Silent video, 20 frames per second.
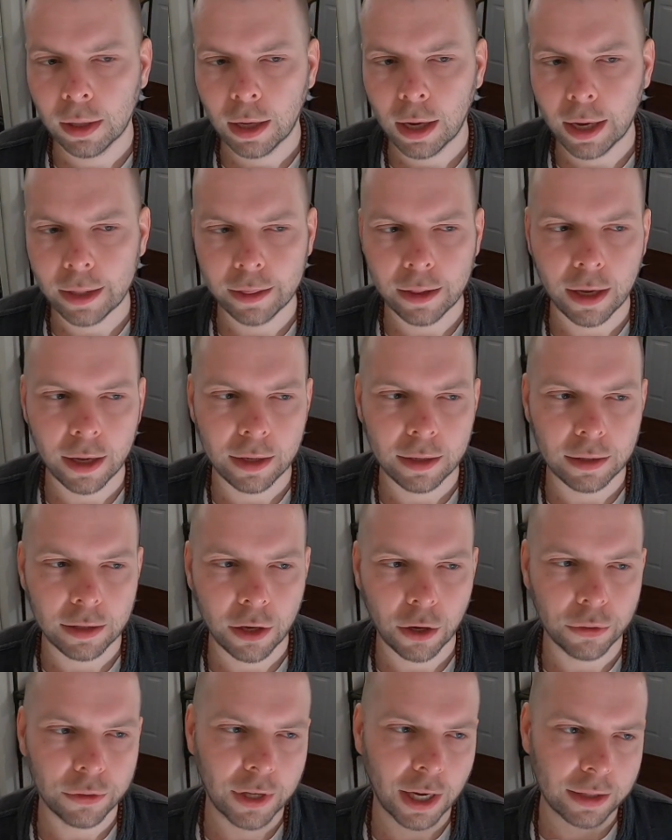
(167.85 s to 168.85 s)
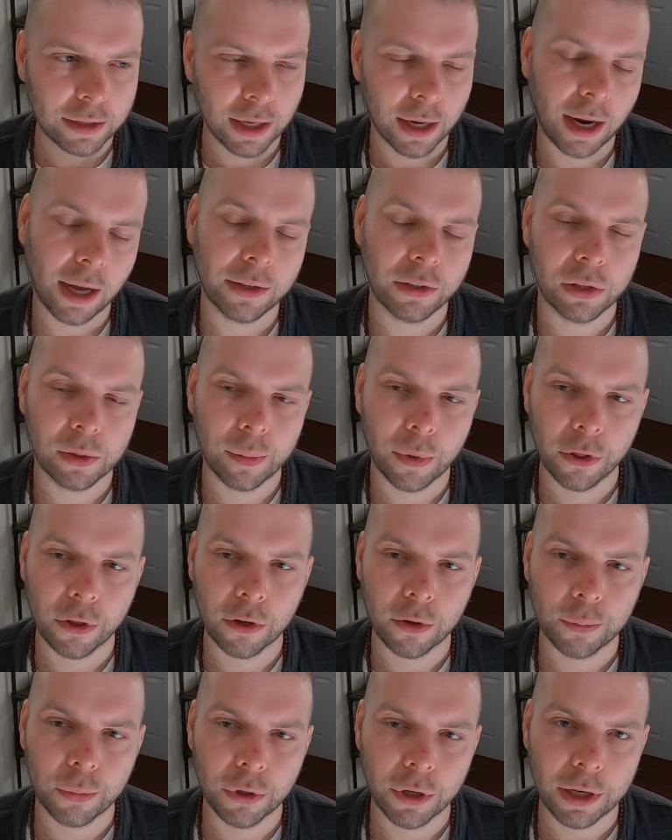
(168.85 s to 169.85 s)
And then, tech debt has some
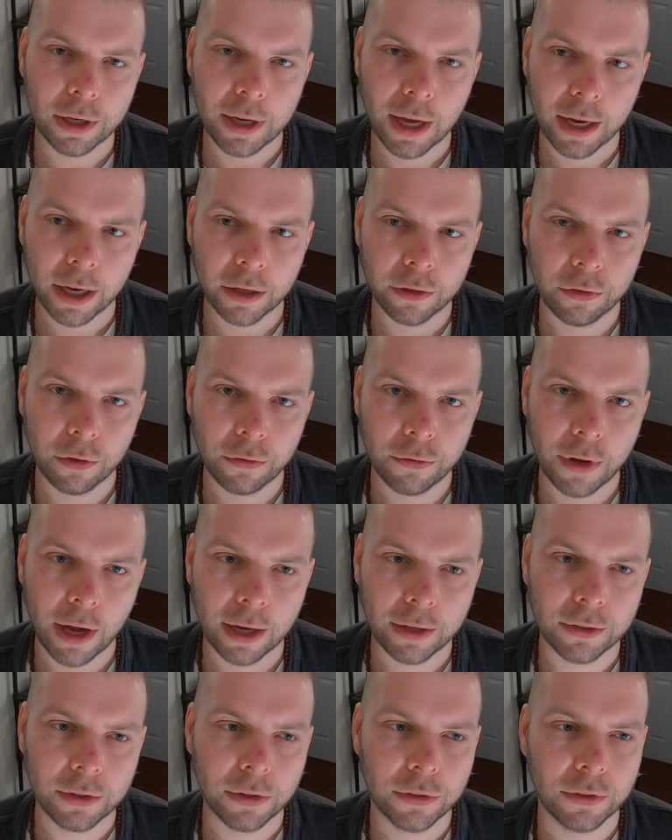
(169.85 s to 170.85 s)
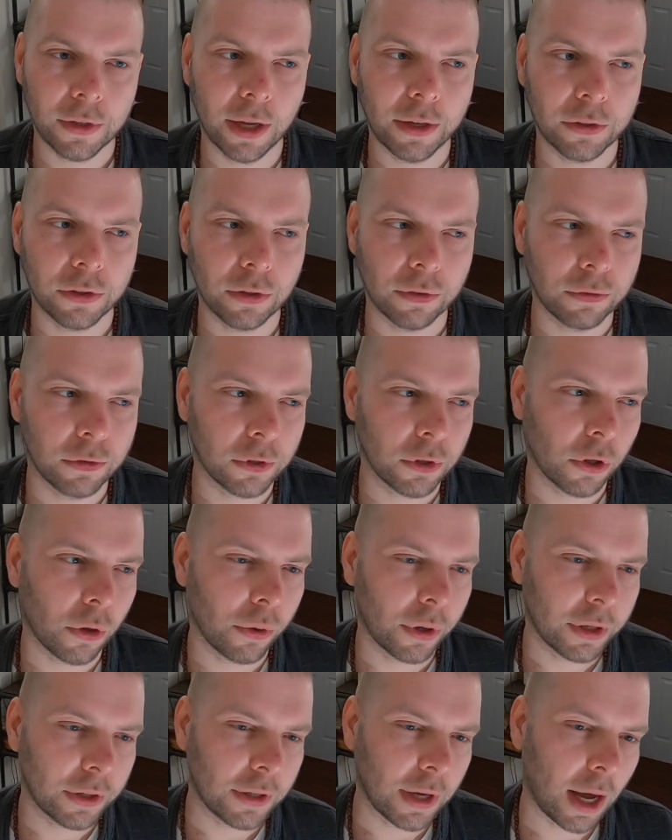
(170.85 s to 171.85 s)
other pretty negative effects in the sense of
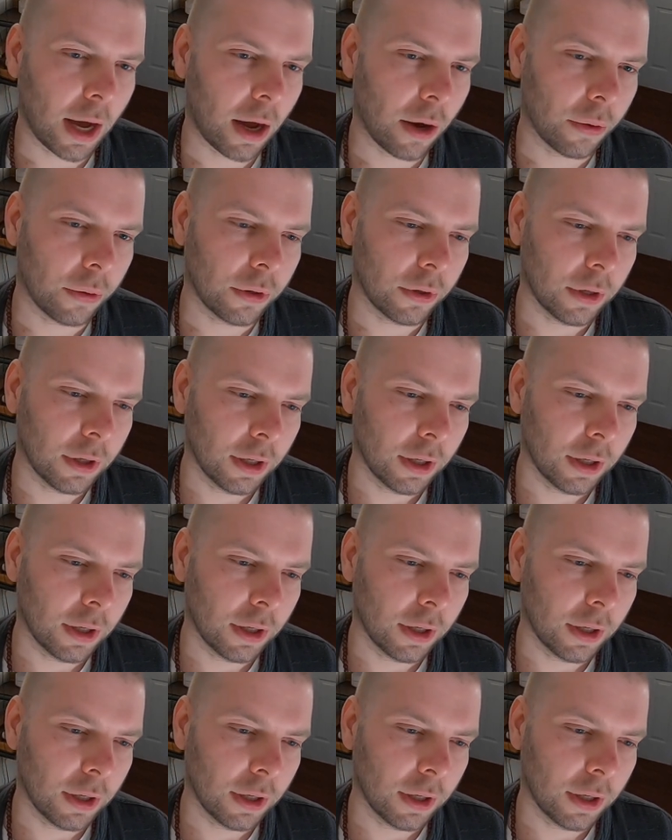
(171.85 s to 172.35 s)
slowing down